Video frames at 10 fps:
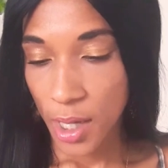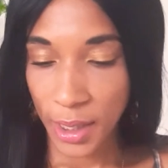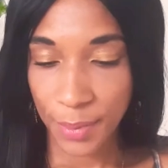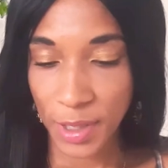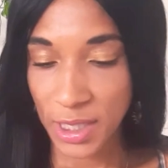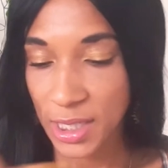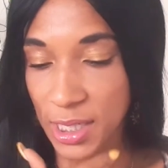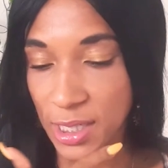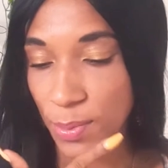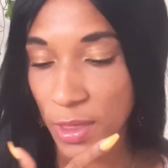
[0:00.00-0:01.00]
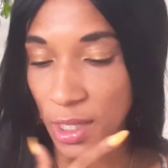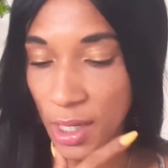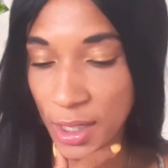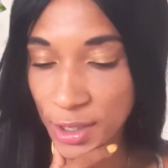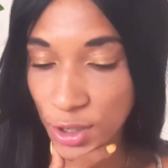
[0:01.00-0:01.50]
let me see something
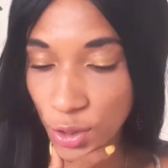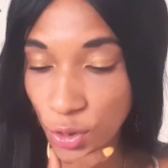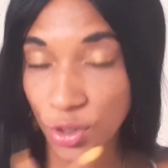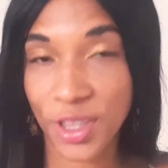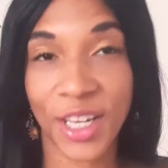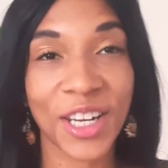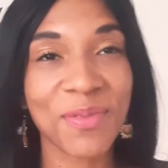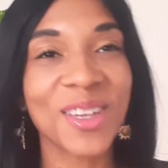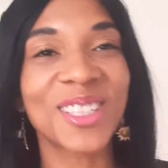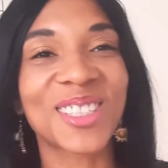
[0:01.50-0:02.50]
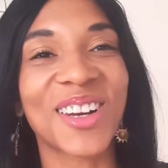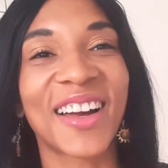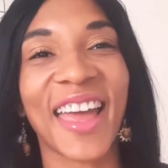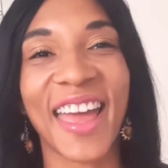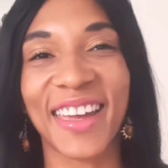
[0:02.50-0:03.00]
else. So there could be a
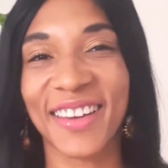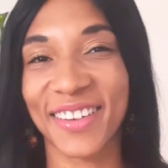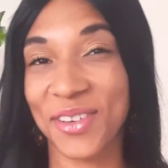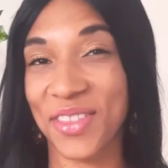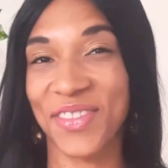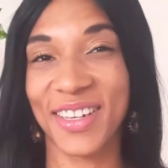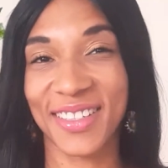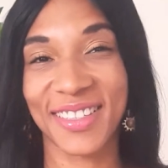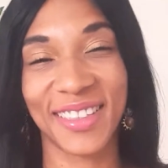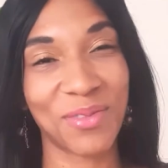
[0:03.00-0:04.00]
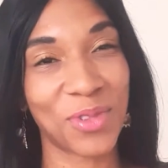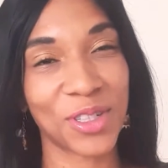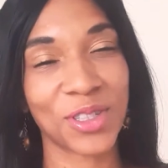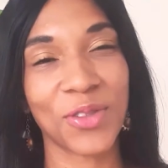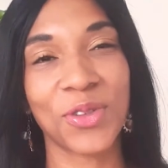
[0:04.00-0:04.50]
strong anger with Venus in Libra.
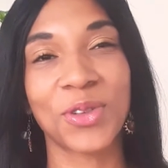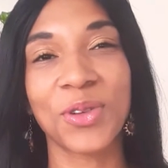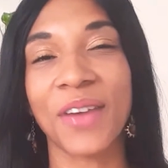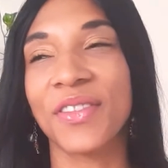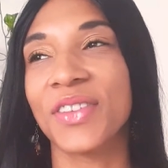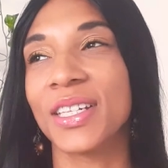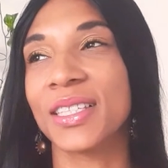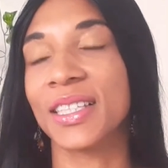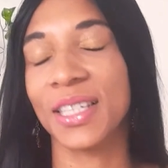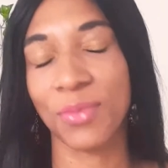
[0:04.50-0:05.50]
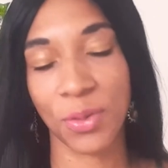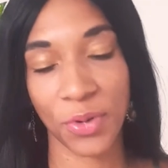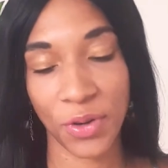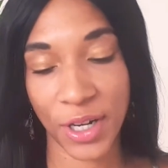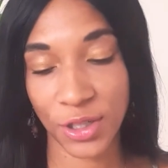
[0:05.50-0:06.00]
So if you do have a Venus in Libra
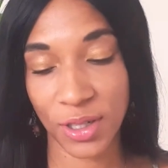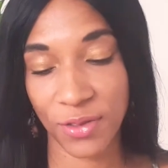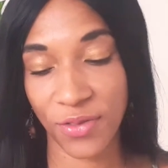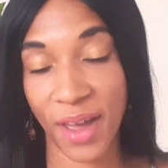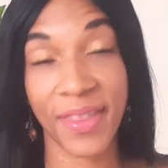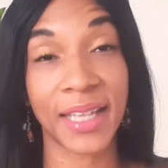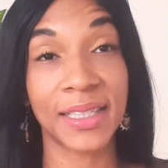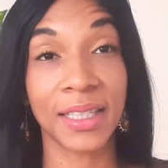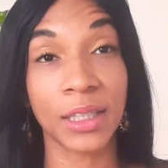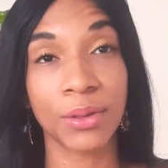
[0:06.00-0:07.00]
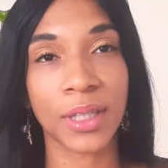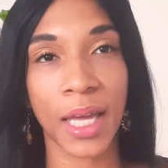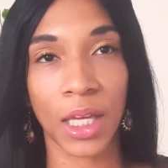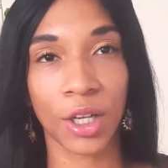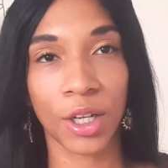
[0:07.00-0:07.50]
progress, you can find that dealing with
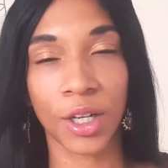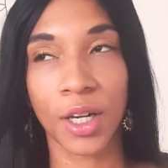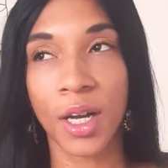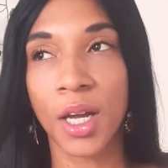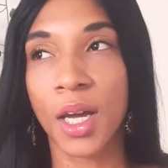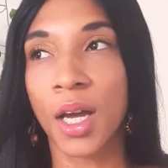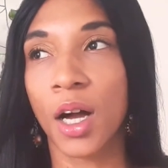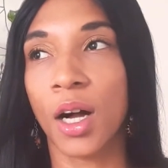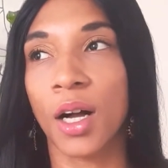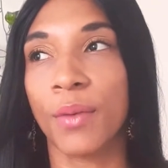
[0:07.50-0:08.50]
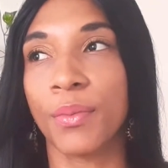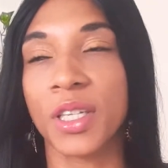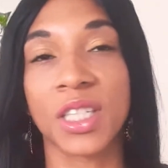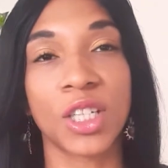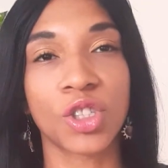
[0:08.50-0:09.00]
anger
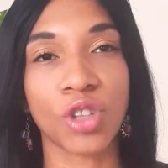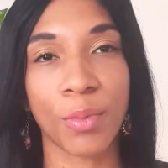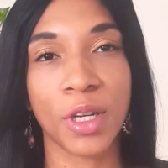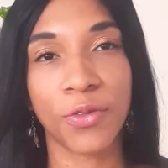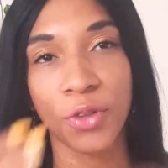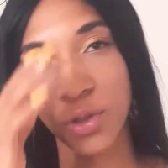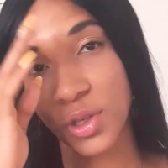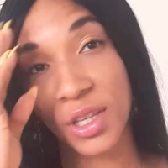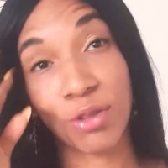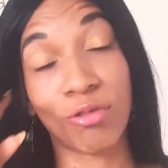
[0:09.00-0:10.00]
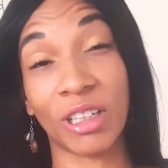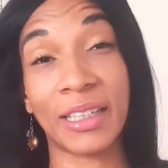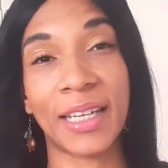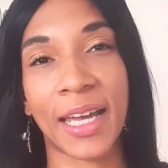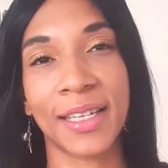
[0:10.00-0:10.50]
is an extremity for you. Either
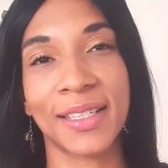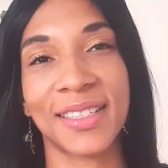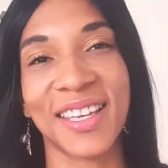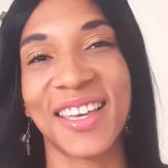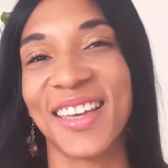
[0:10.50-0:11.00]
really nice